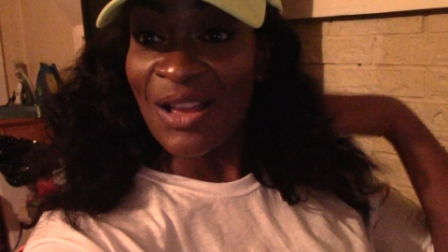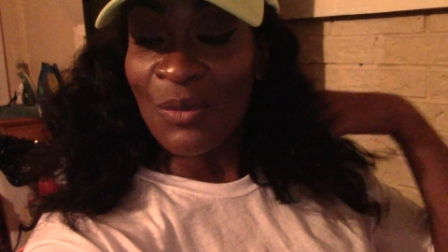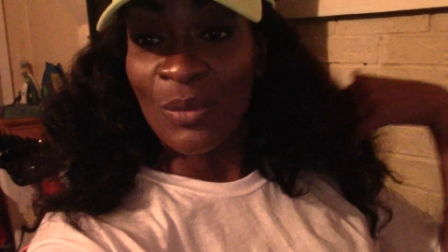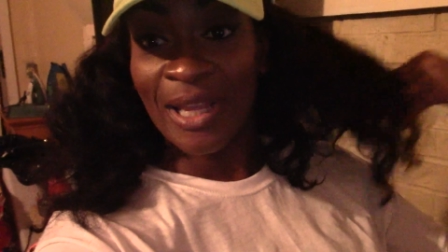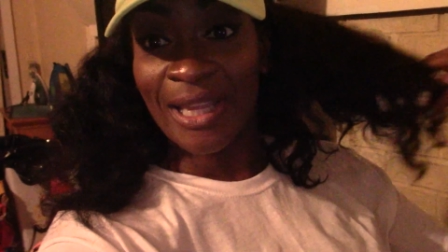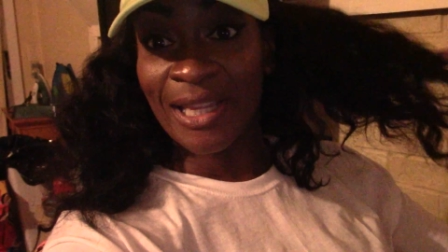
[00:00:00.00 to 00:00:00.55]

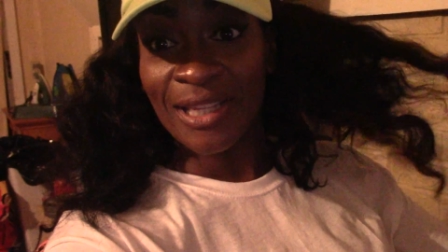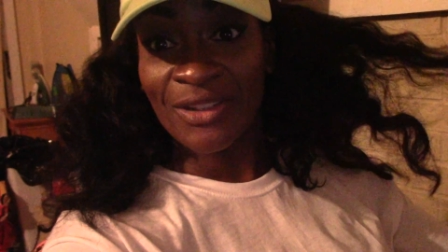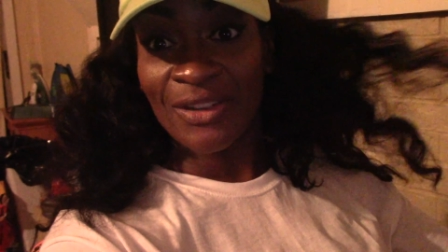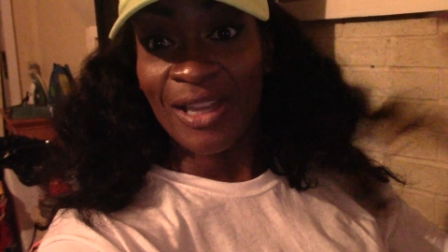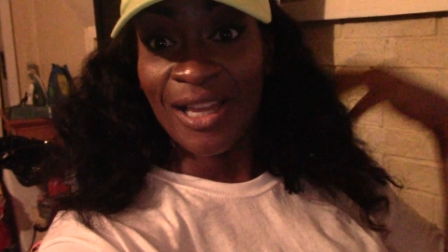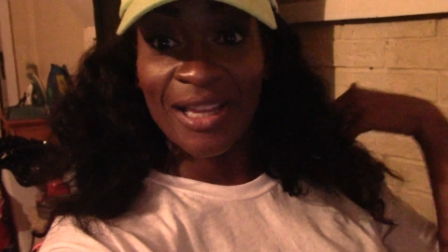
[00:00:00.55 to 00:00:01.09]
wig, you
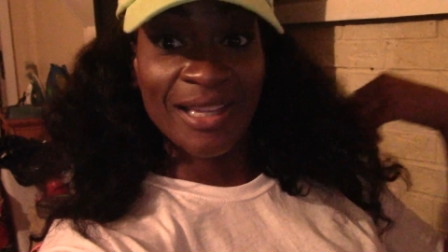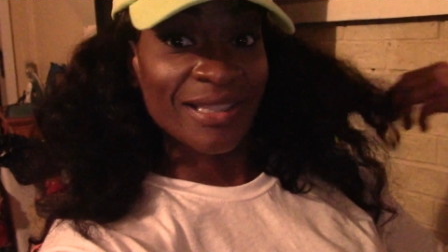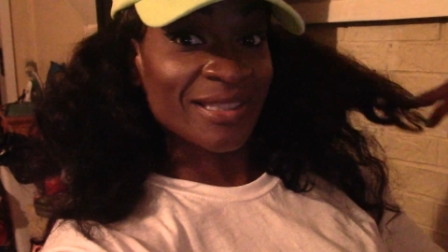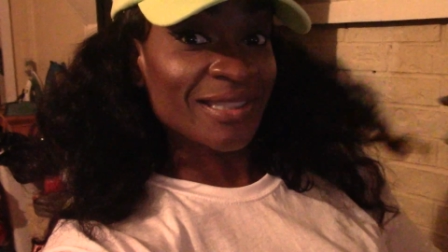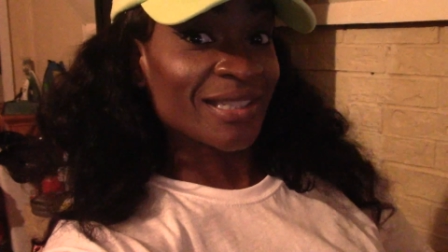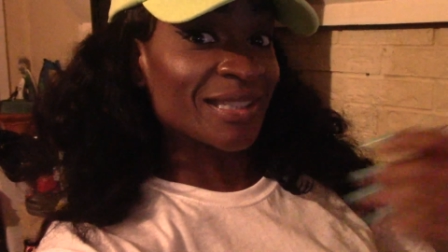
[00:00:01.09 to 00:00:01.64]

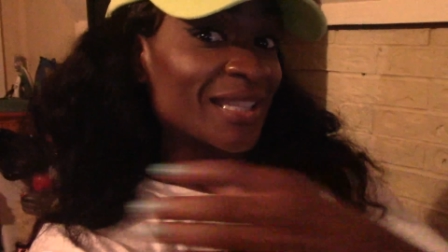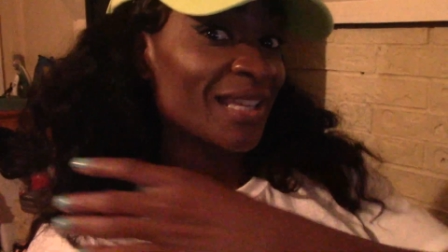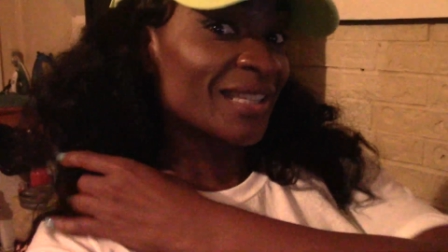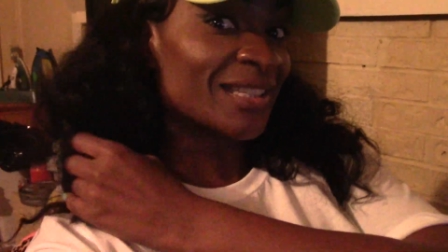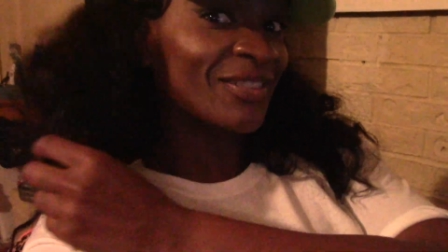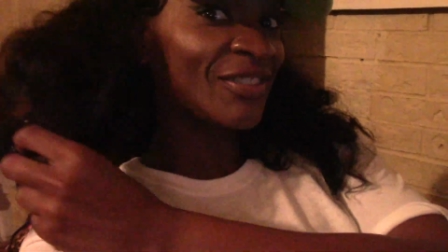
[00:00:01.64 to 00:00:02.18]
guys. Look at
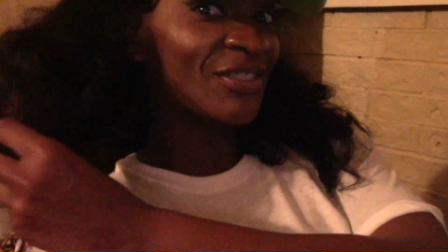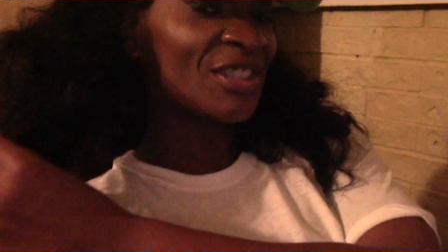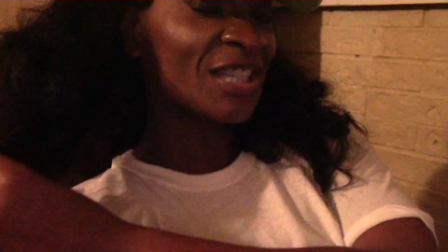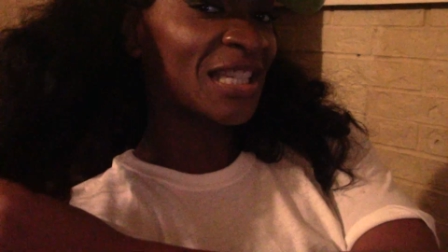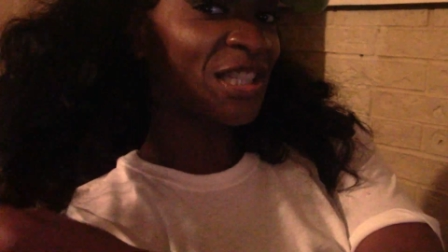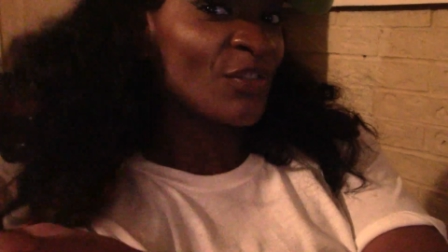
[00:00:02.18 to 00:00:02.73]
that.
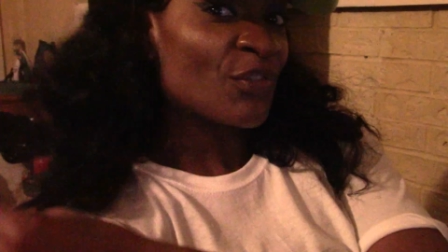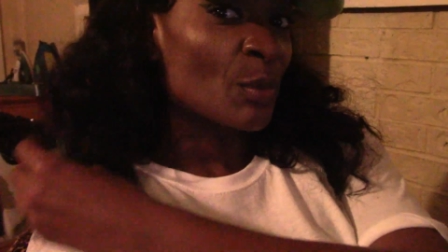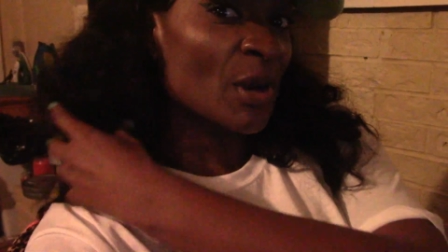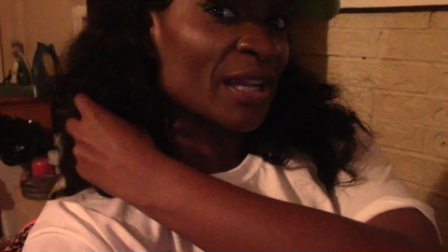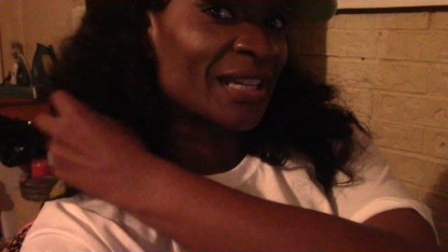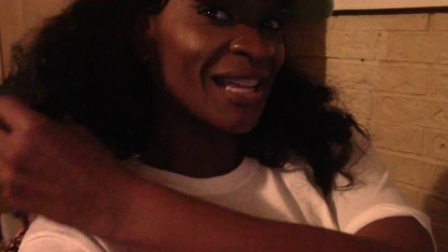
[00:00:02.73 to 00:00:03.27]
Just from
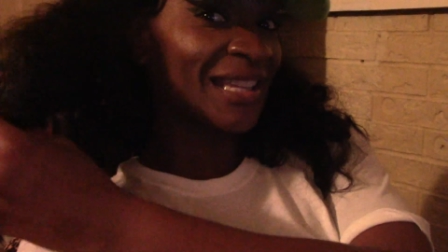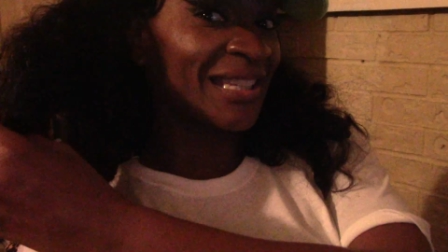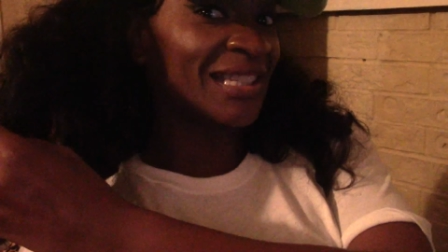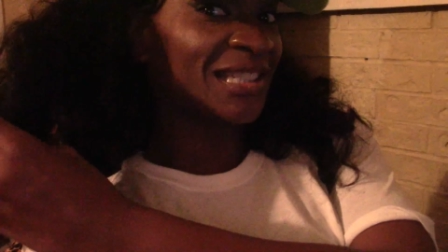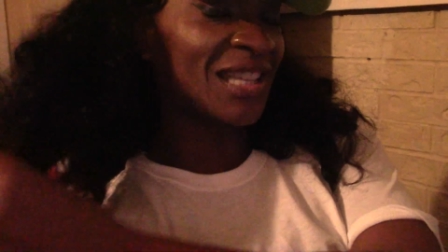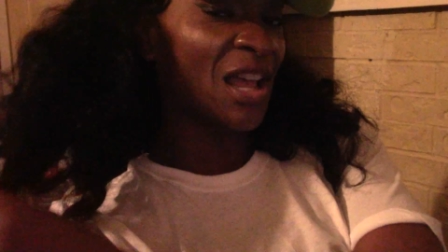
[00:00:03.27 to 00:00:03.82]
working out,
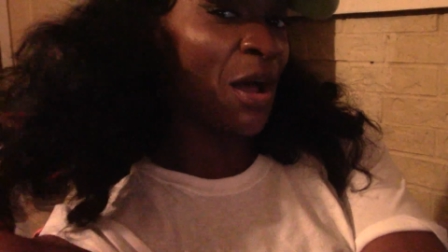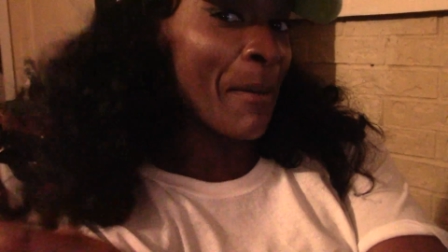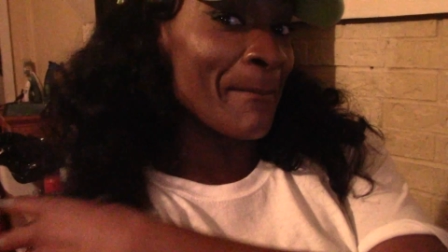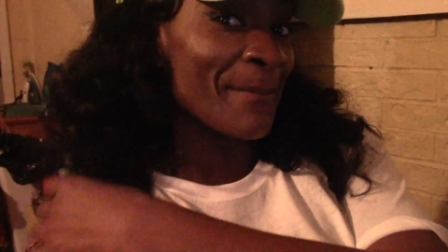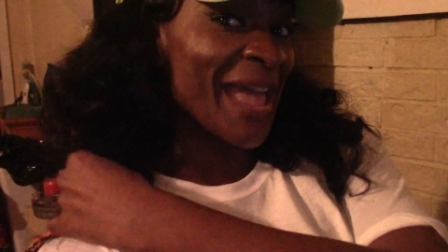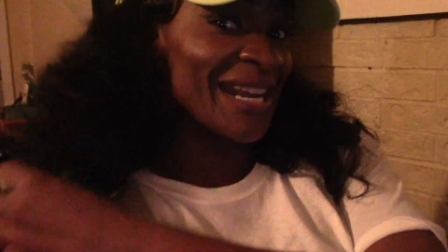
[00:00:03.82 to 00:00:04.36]
it is all
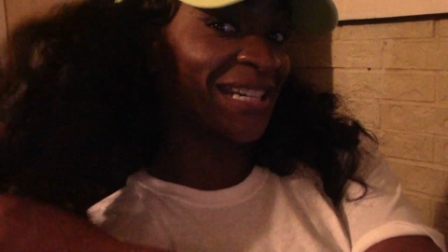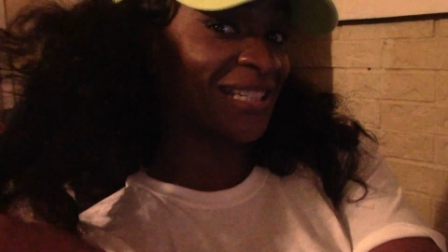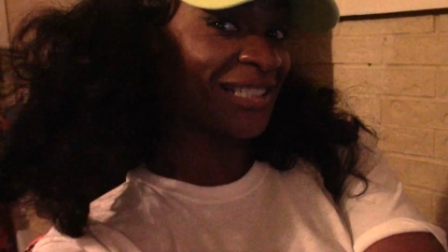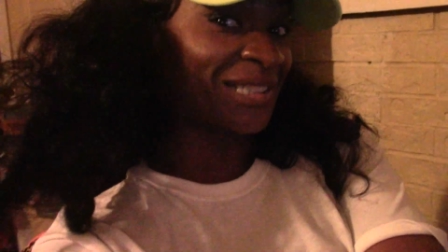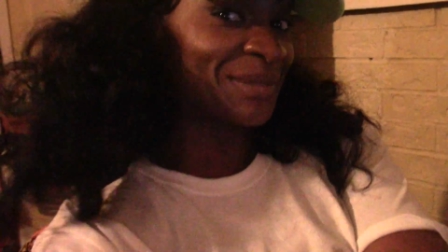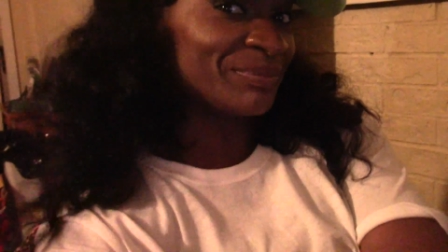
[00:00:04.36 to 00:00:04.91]
matted
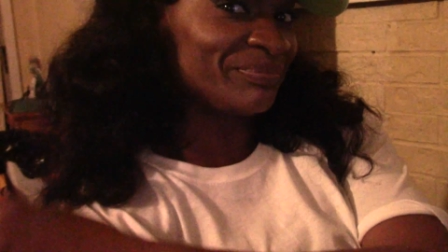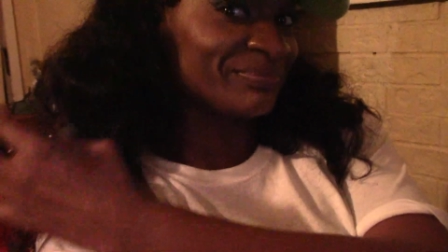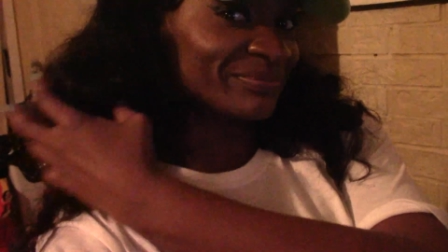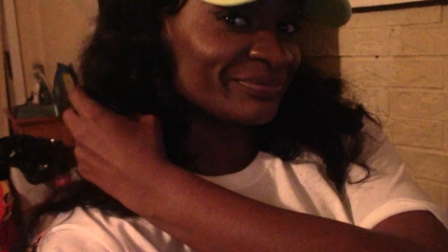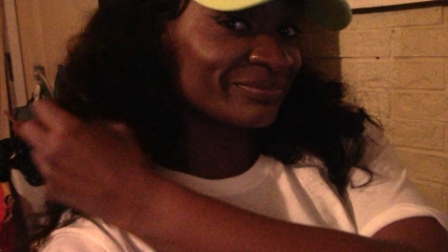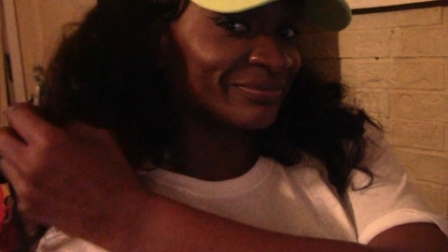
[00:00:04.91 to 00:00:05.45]
up.
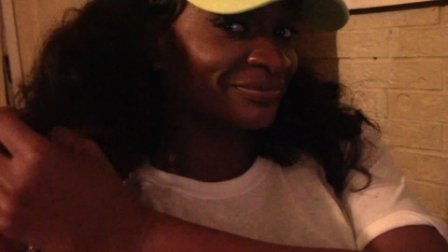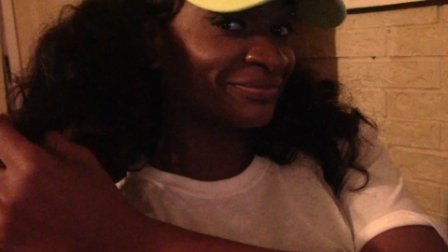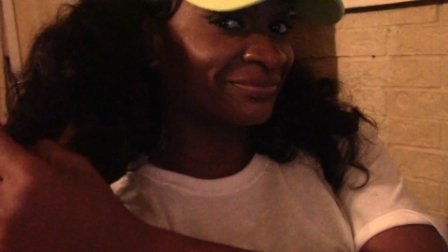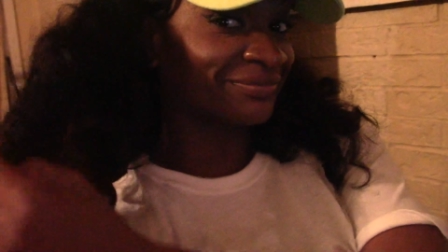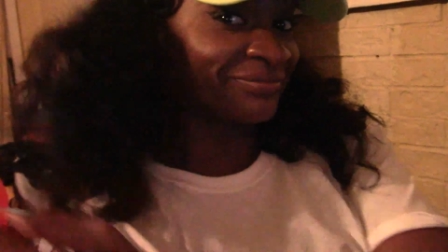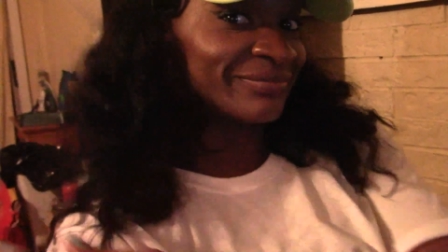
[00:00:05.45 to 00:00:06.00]

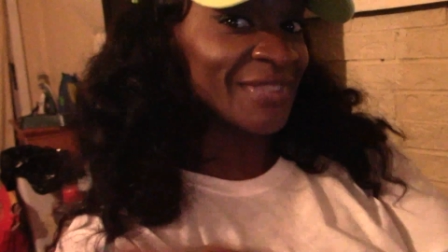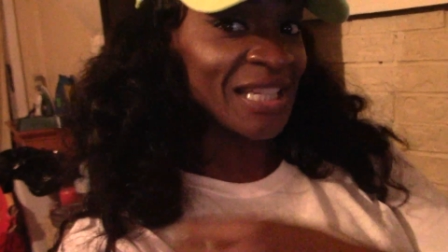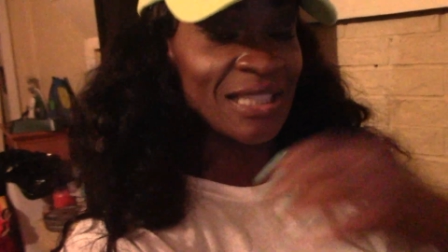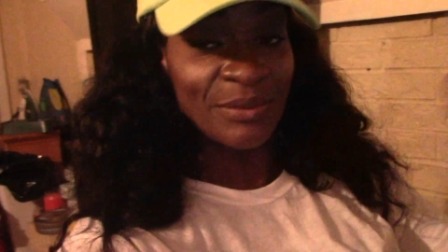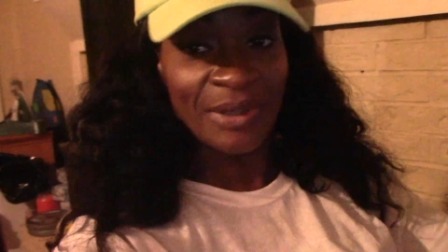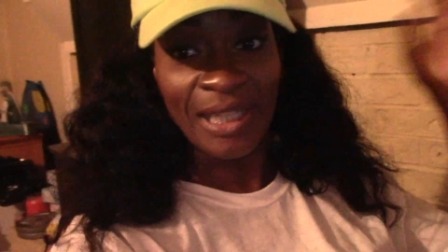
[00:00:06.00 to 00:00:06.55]
Mm, that
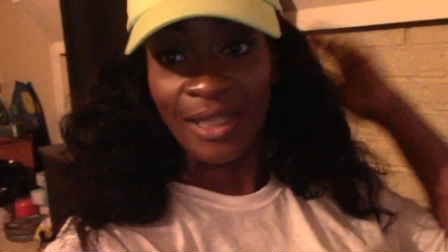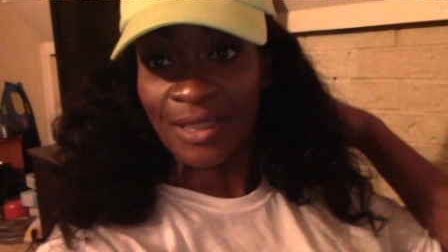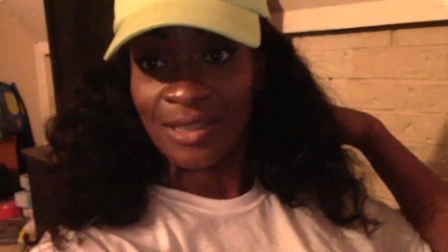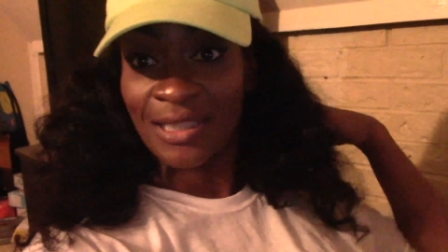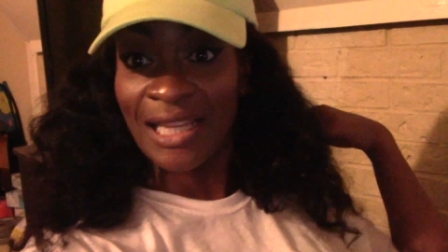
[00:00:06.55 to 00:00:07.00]
is ridiculous.